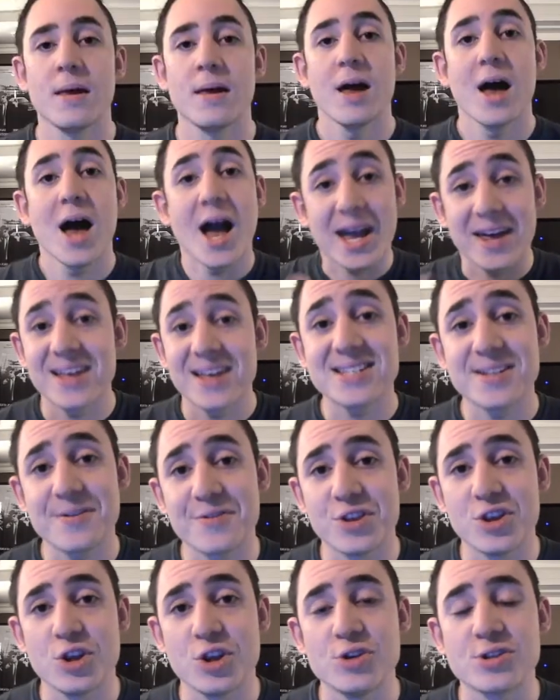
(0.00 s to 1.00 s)
Okay, that's it for the
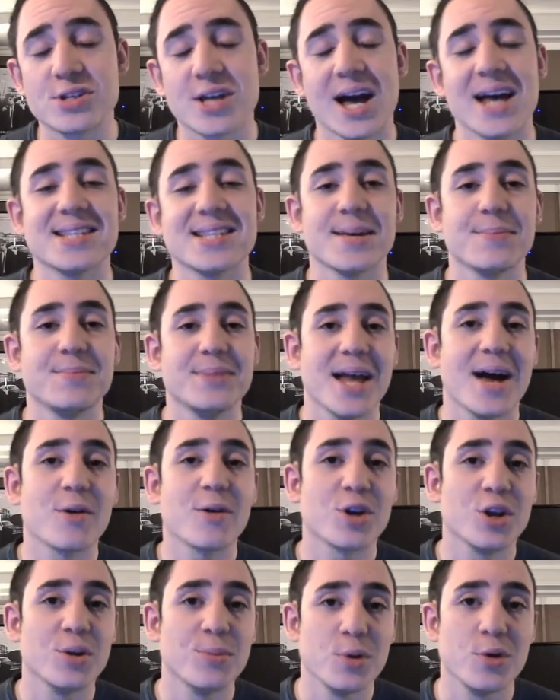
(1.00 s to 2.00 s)
news, guys. I'm now
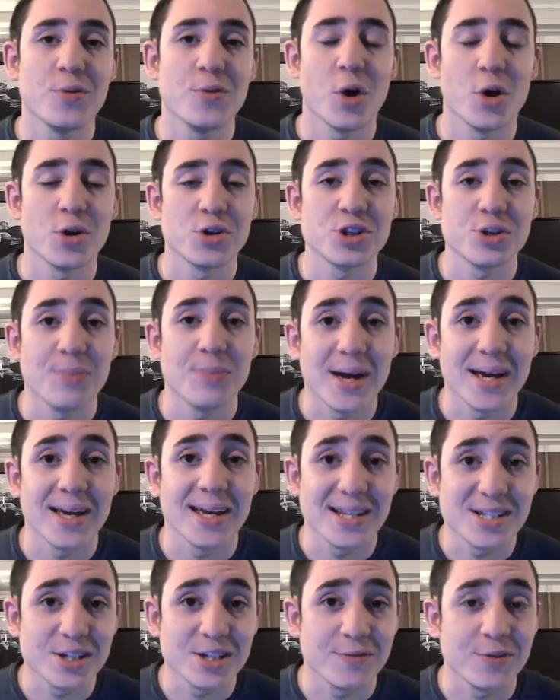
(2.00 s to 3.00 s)
going to move on to my
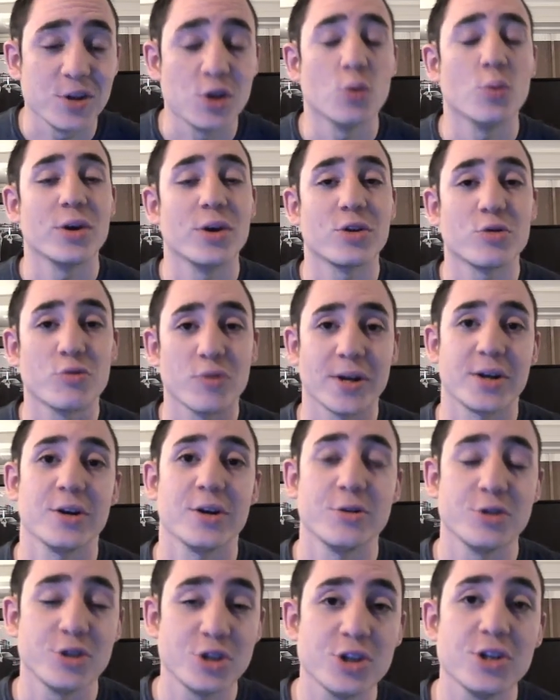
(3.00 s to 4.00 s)
interview with
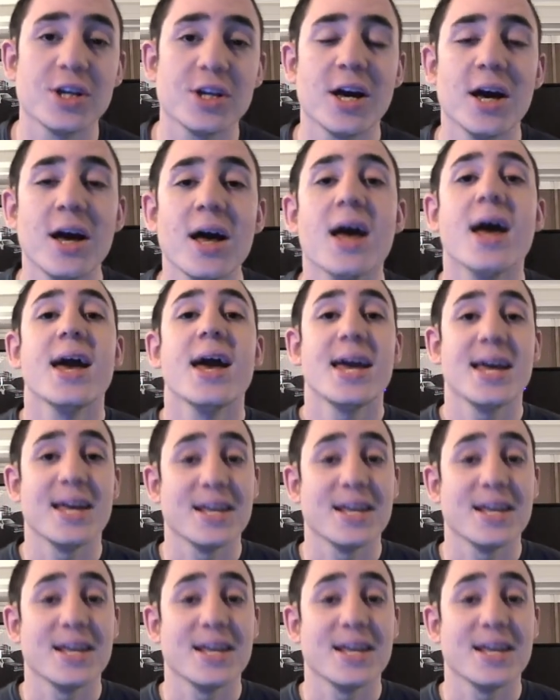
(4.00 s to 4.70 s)
GringoJR. He is a